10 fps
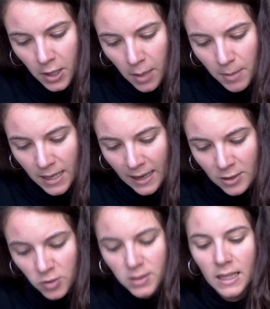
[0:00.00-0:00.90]
how many many
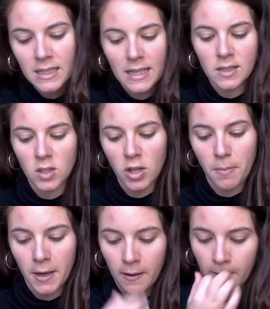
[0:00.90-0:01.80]
angels can dance on
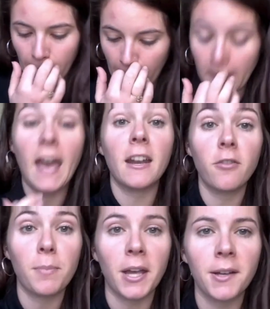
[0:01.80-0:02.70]
the head of a
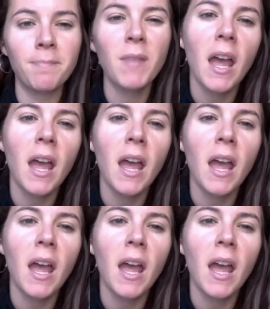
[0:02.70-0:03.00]
pin.